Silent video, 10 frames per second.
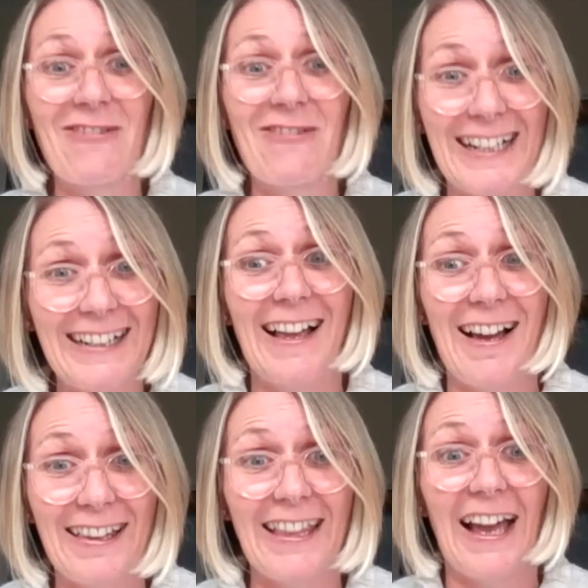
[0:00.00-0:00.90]
Really
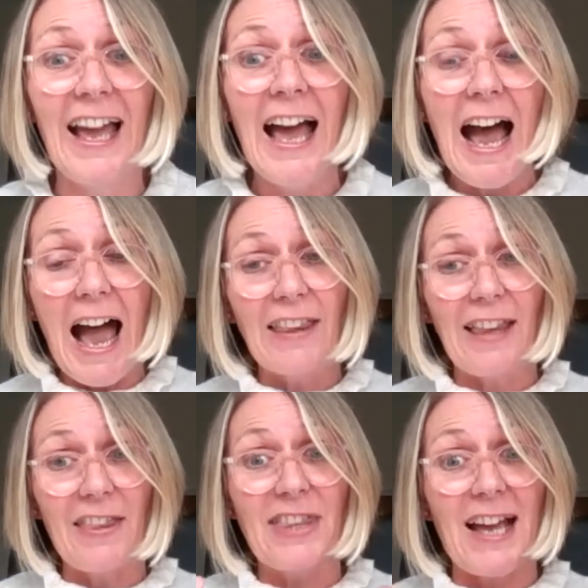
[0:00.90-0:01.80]
like that.
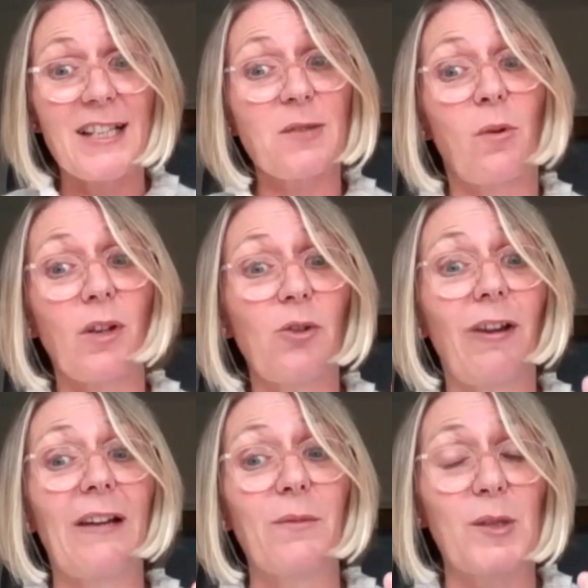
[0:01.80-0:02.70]
And that's what
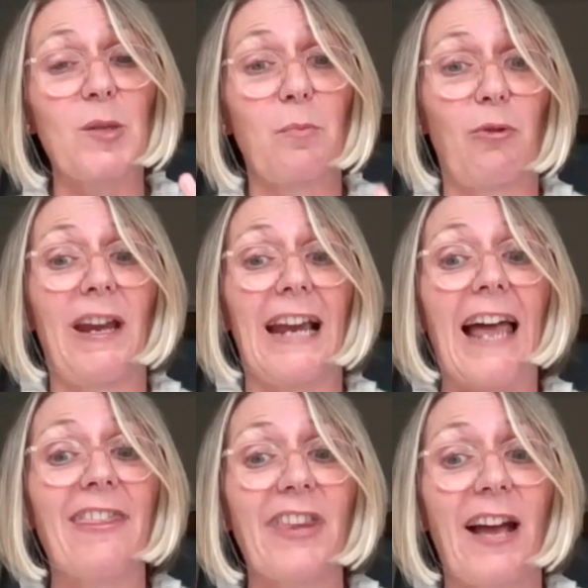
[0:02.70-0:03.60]
you're able to bring.
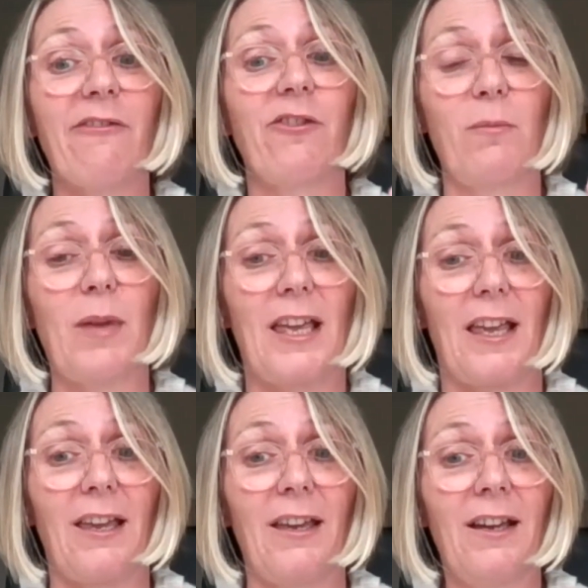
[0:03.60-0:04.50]
And that, for
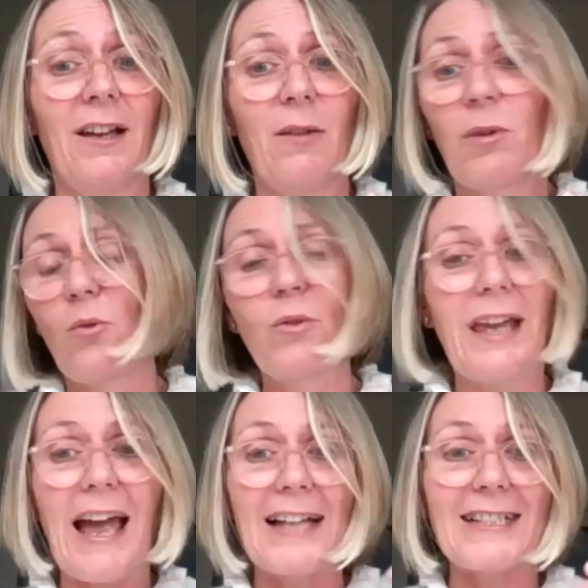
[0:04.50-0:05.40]
me, with all the
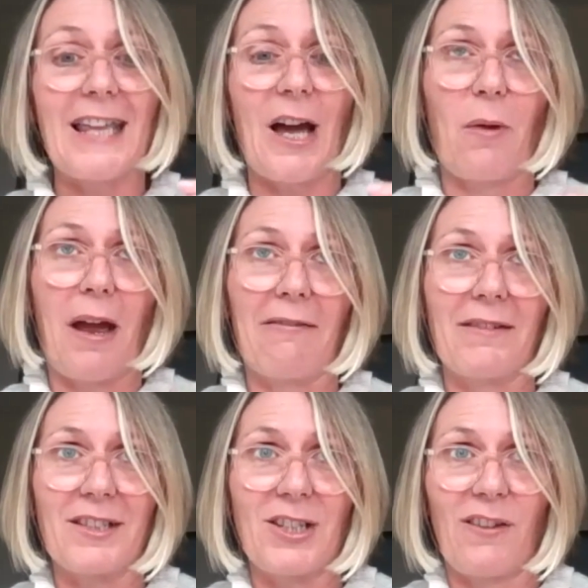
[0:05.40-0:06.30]
hats that I wear
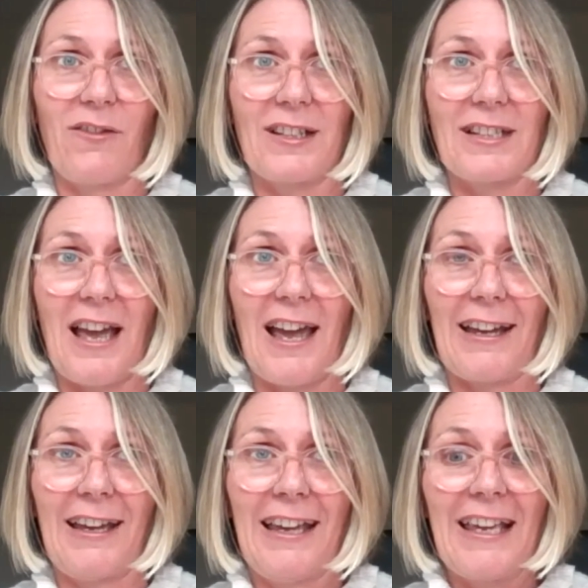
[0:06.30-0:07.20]
as a chief exec,
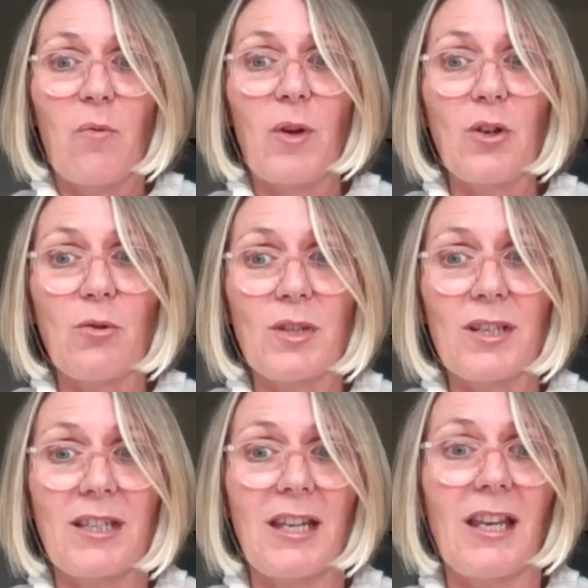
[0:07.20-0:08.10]
when you
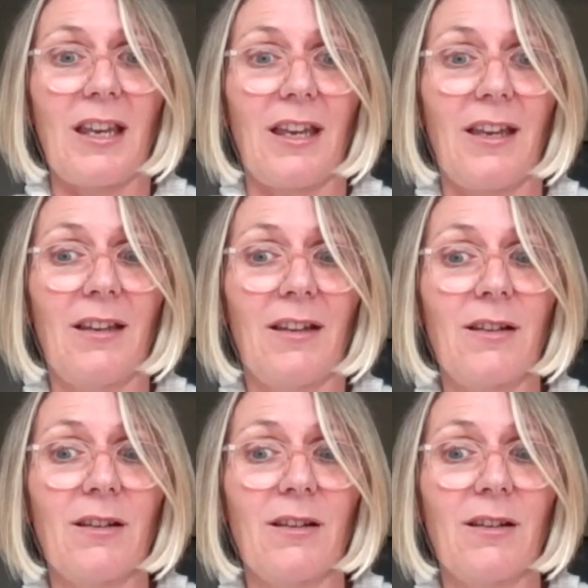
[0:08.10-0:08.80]
see